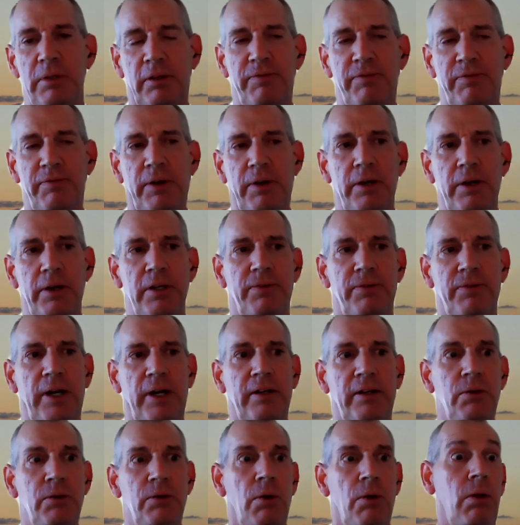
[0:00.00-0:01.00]
will look very
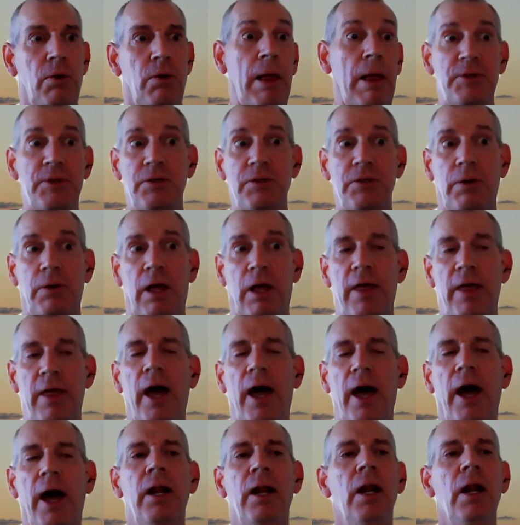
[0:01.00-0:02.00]
different. A whole episode on
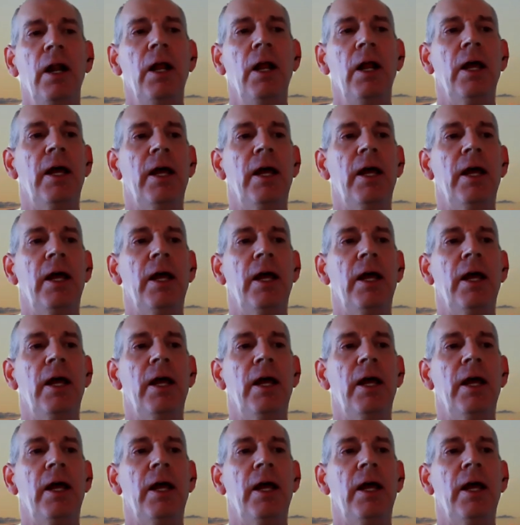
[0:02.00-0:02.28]
that.